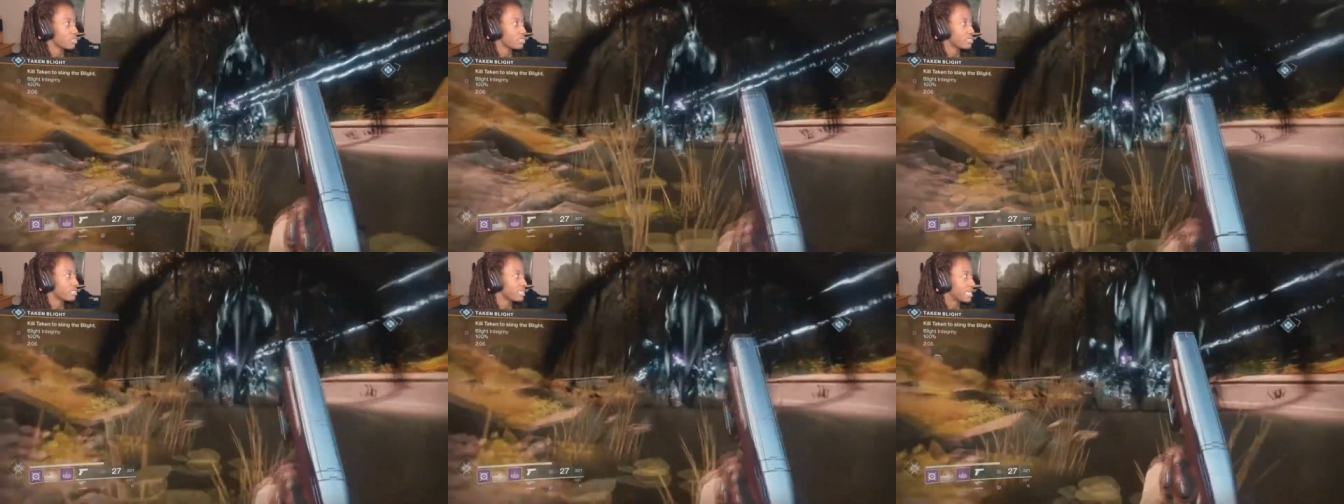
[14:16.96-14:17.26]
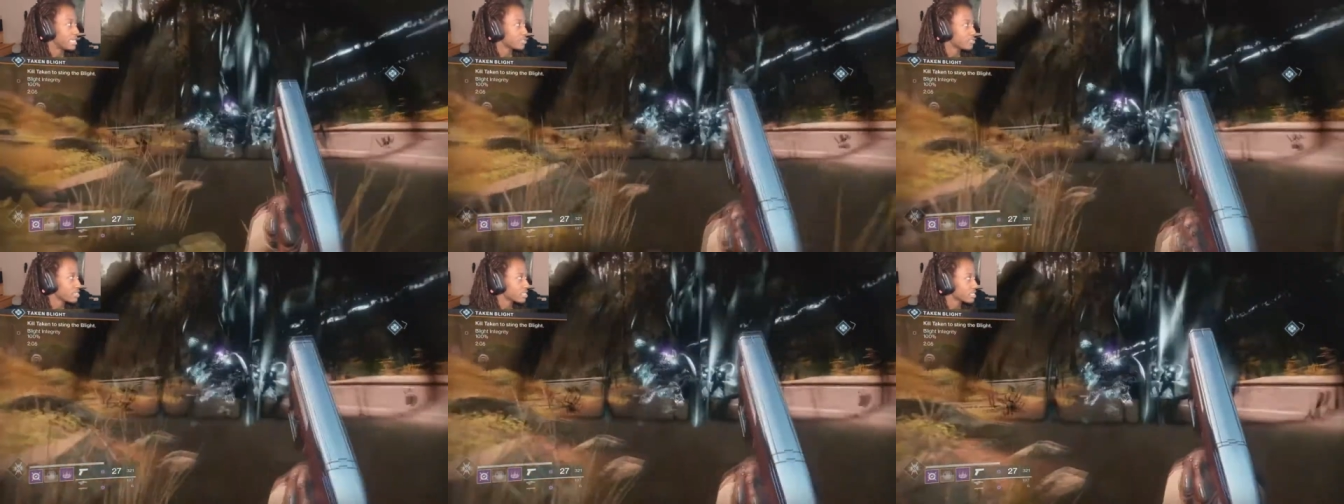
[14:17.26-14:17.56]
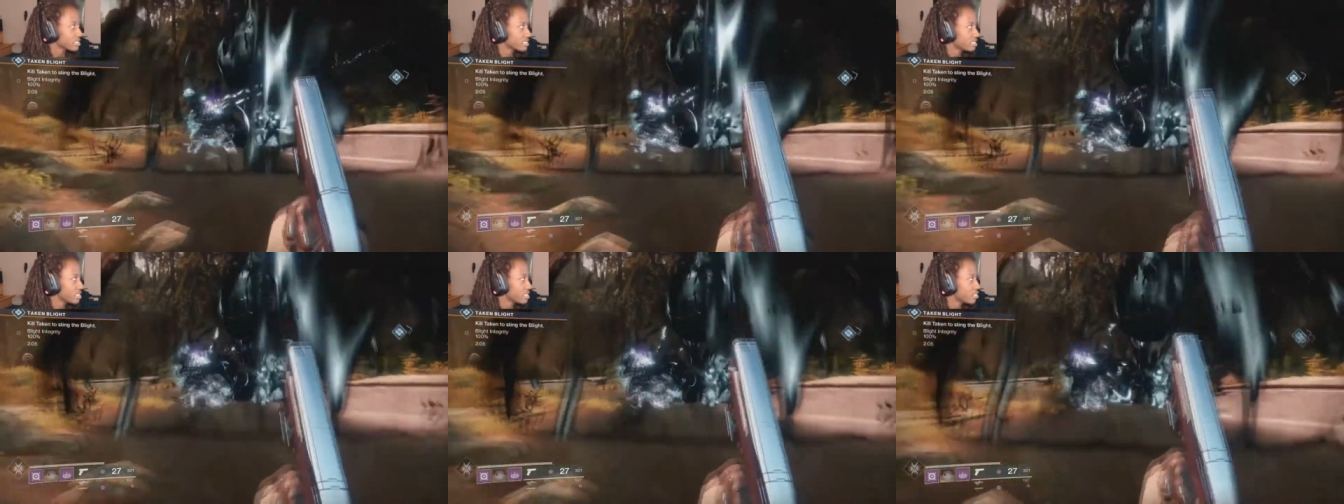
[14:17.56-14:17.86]

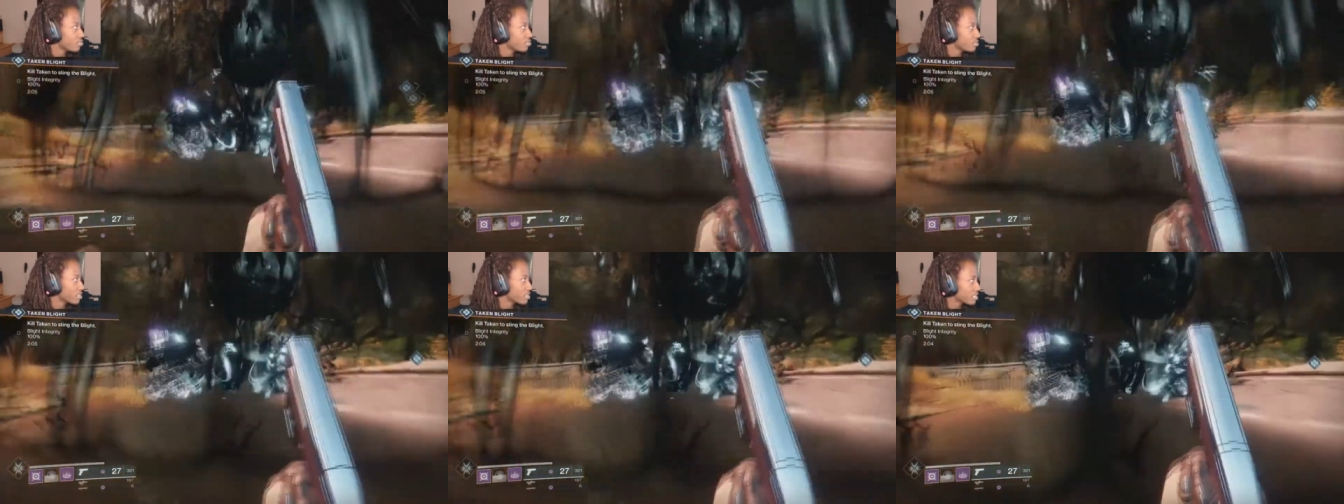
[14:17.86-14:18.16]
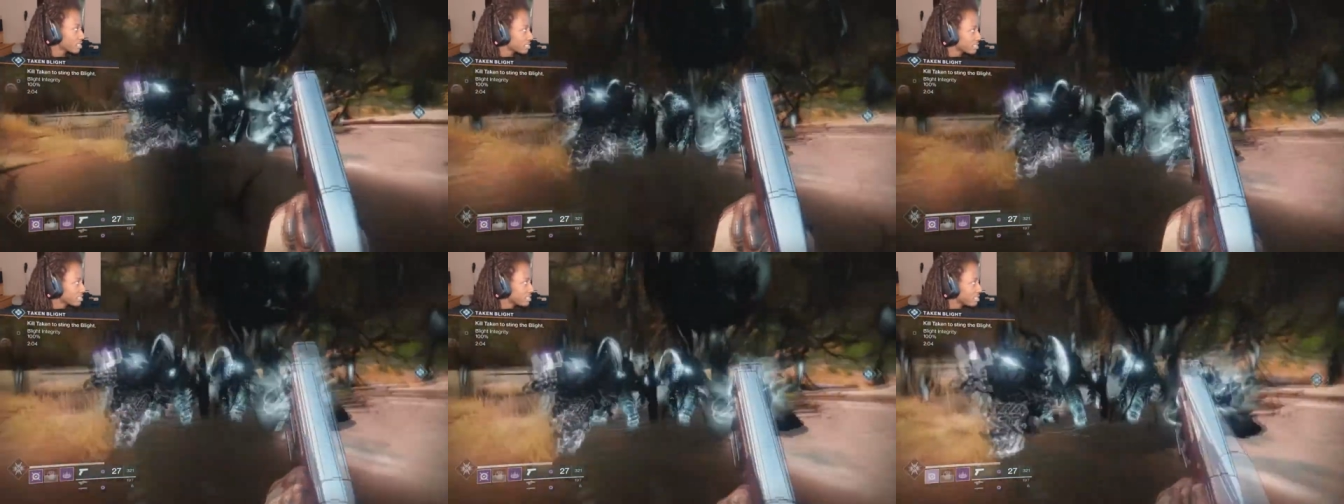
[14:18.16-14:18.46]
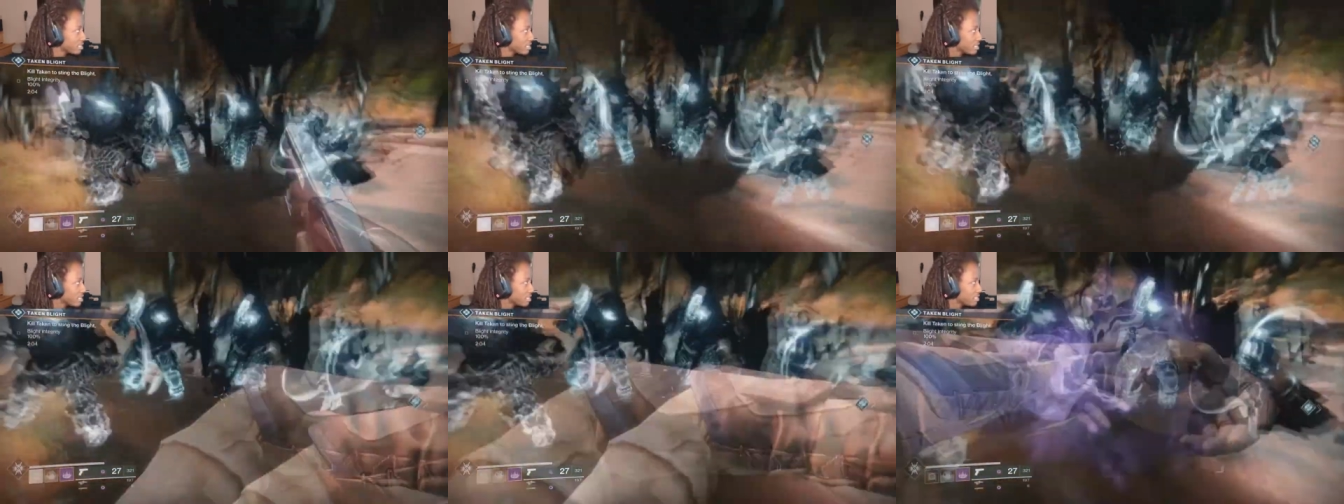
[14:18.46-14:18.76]
Nezarec's Sin, what this
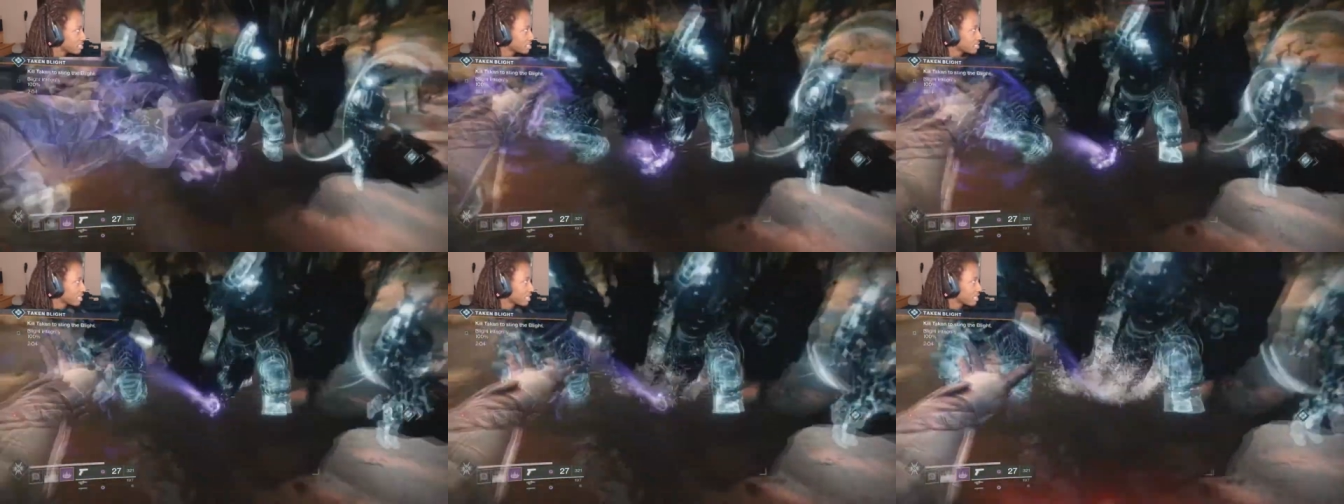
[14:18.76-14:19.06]
does